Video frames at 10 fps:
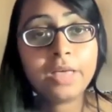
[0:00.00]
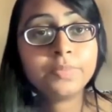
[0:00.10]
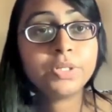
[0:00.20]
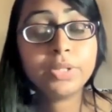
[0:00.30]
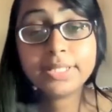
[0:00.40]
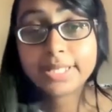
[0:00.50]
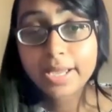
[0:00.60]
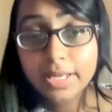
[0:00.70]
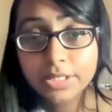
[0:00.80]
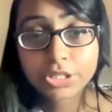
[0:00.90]
So the
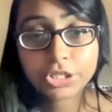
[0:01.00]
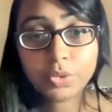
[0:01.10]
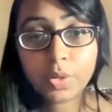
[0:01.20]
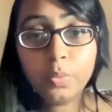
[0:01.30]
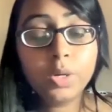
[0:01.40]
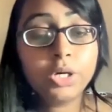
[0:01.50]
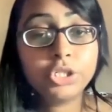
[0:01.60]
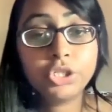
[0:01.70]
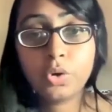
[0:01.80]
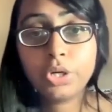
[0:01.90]
second issue I
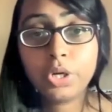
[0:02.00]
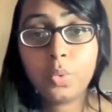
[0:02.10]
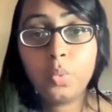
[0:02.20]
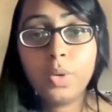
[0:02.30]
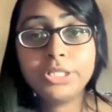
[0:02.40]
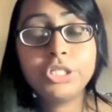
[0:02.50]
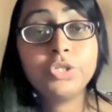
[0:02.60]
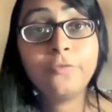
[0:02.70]
worked on was to